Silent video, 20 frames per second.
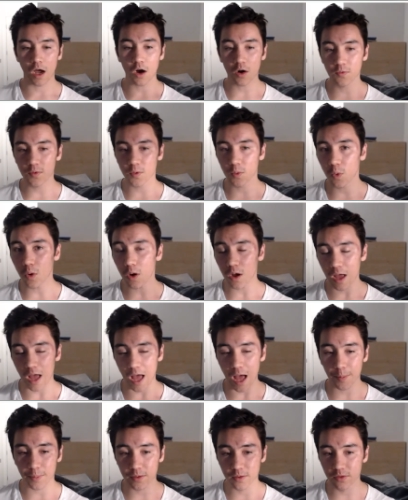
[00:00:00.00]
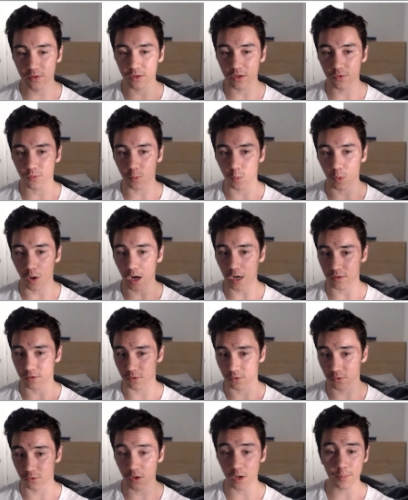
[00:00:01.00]
However, what happens if white
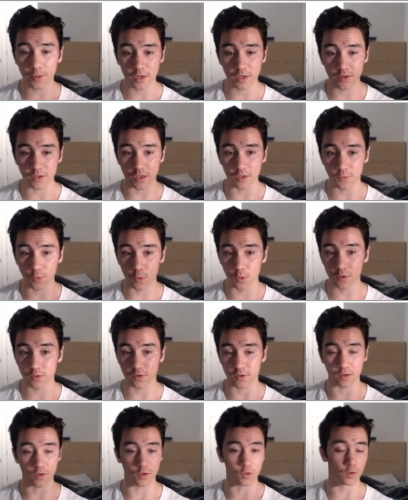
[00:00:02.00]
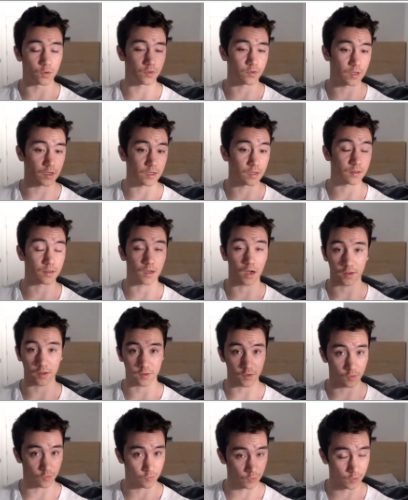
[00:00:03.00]
does not play d4, instead goes say knight
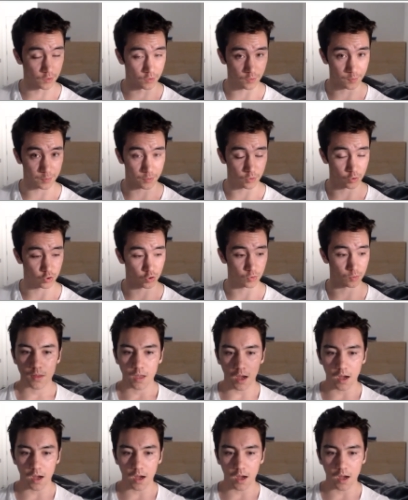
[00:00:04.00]
c3 in this position?